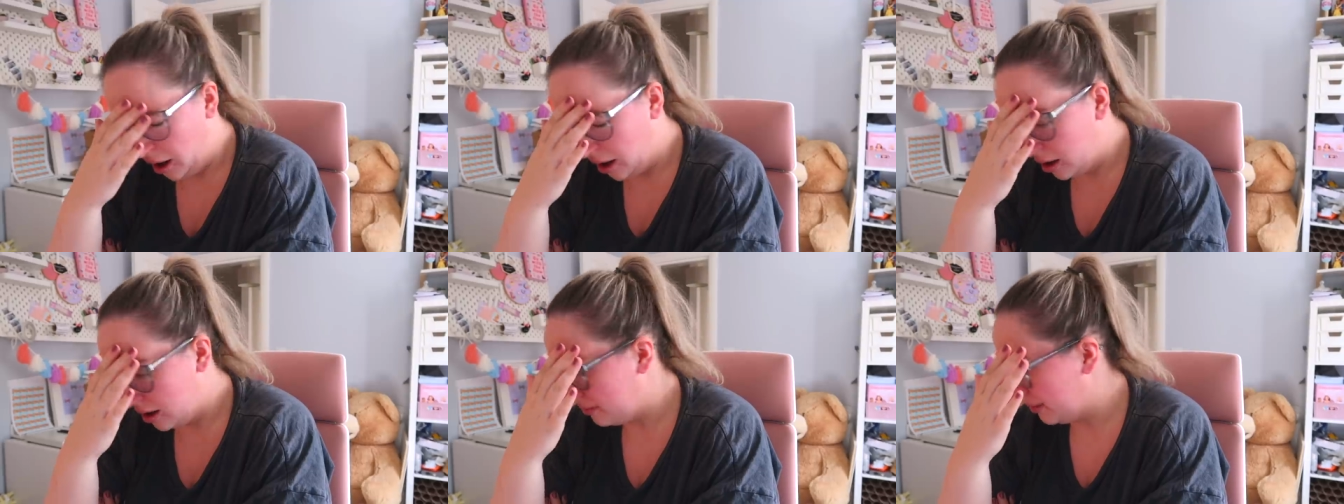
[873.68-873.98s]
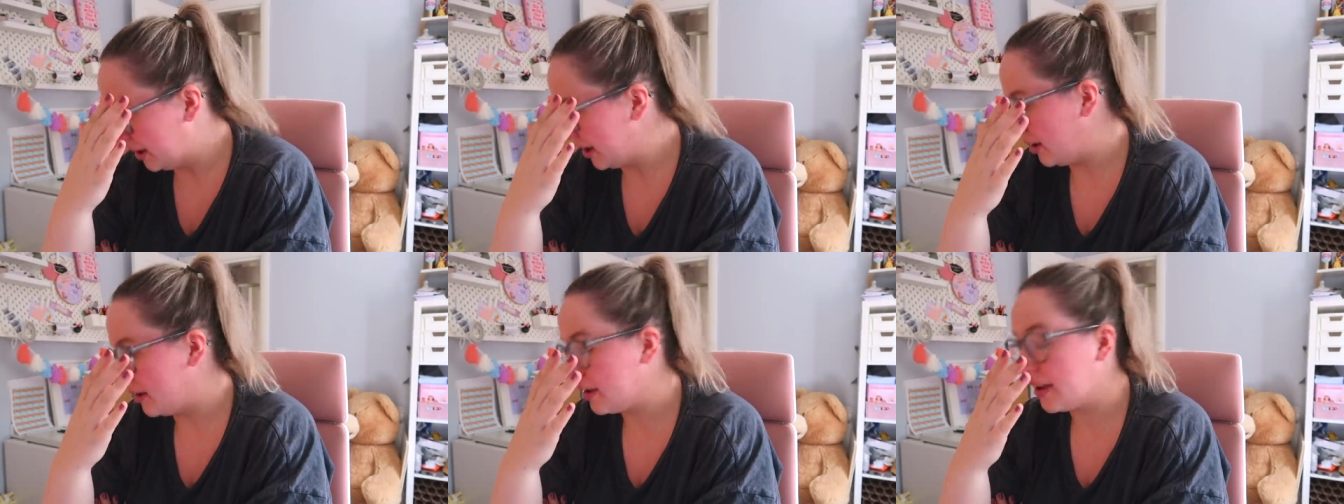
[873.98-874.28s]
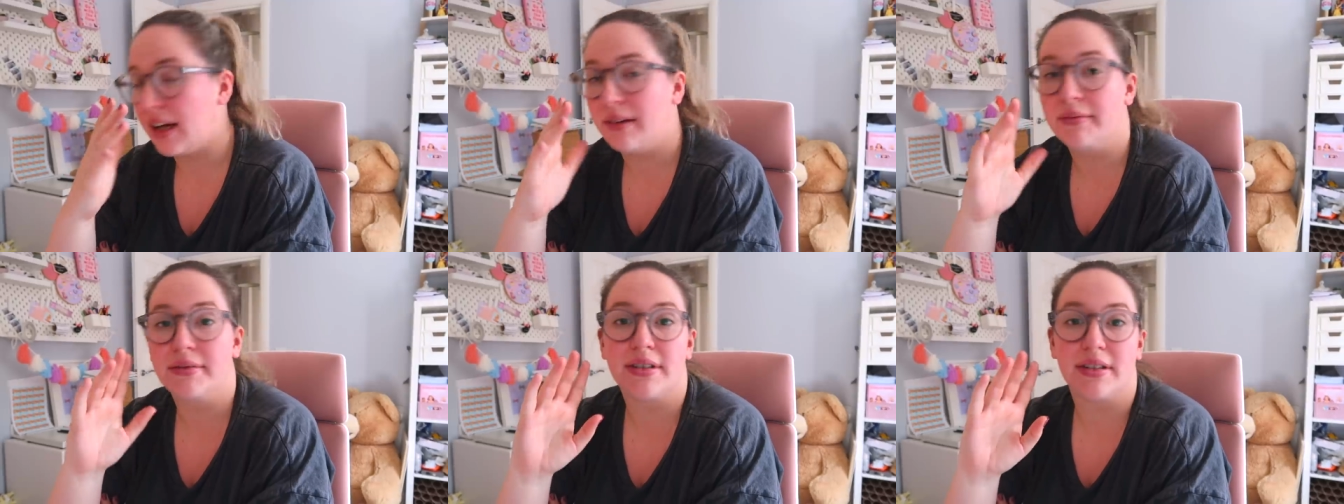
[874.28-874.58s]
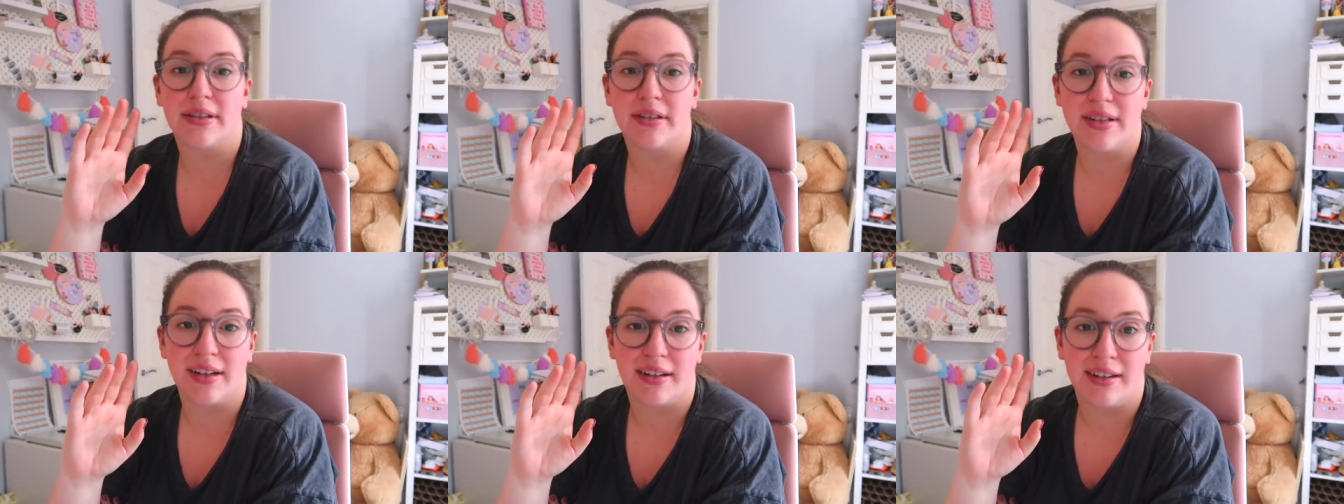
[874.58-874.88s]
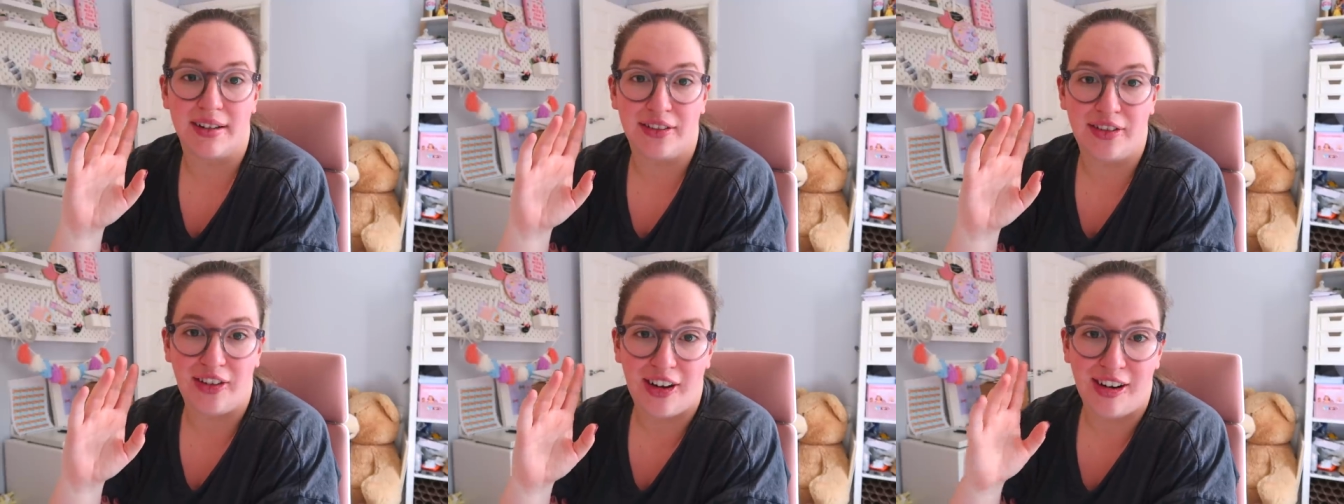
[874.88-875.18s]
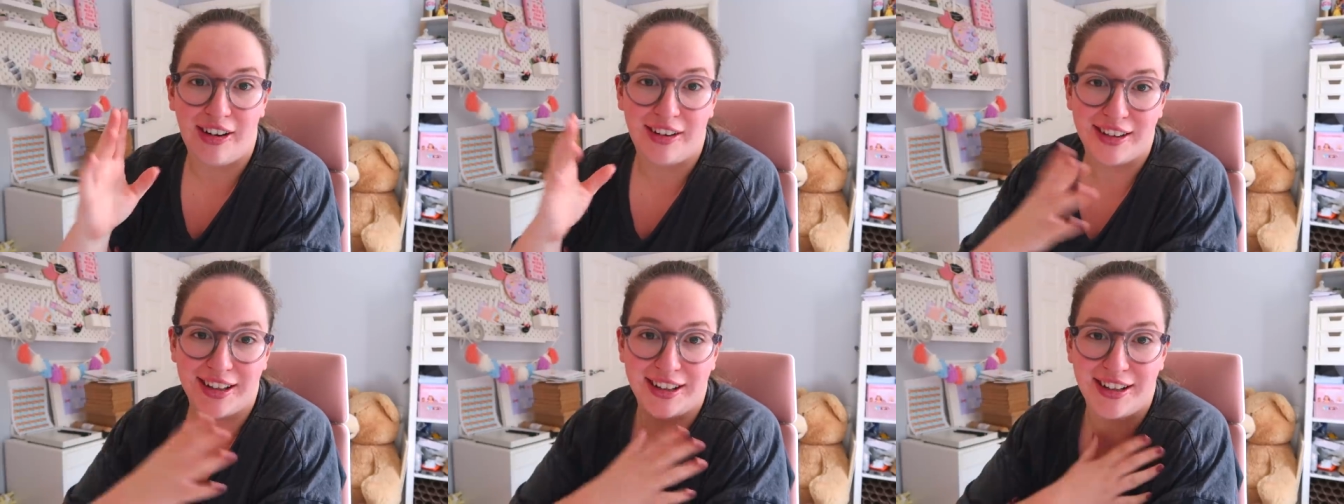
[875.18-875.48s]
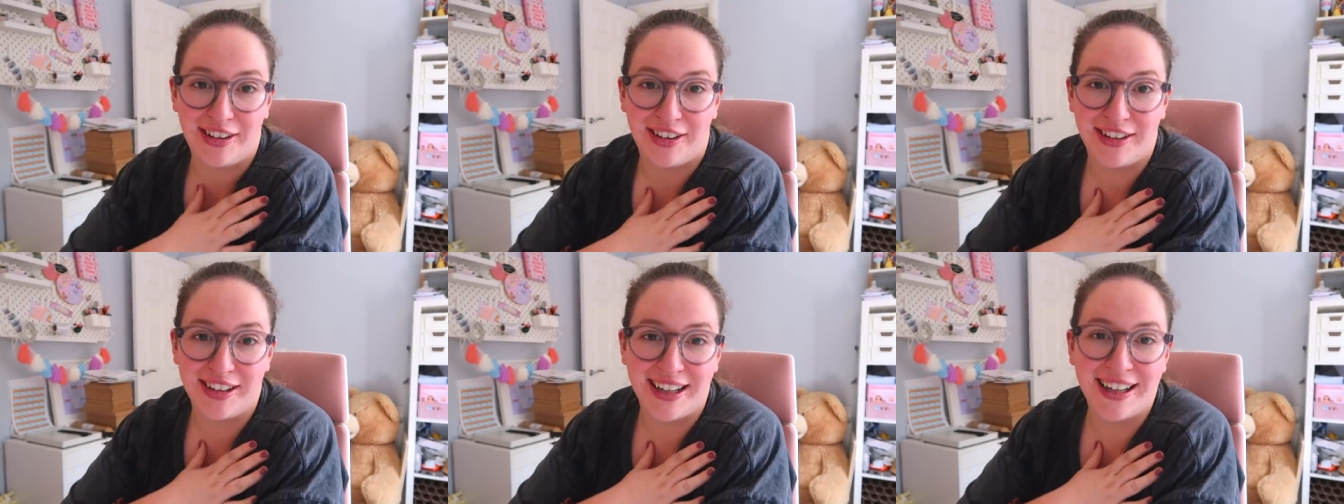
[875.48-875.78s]
Oh my god, I'm so sorry for all the
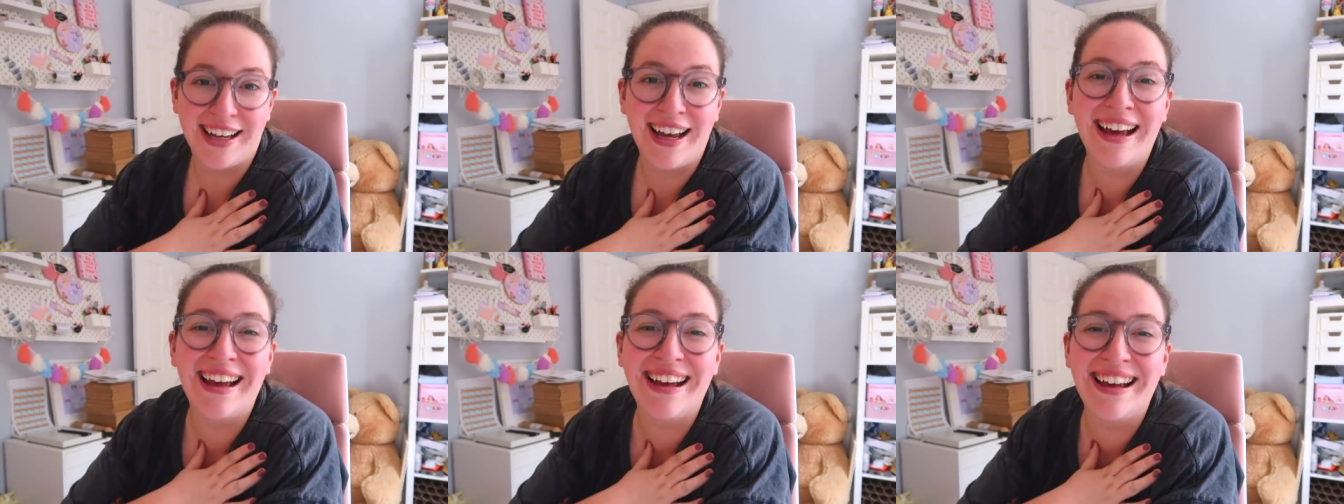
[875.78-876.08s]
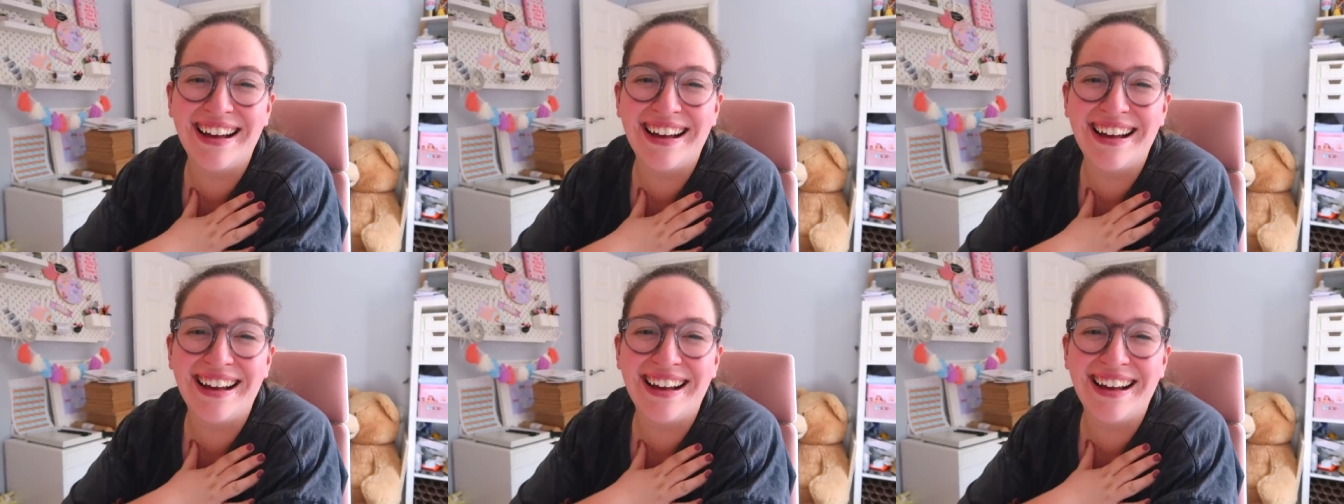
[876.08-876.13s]
yawning.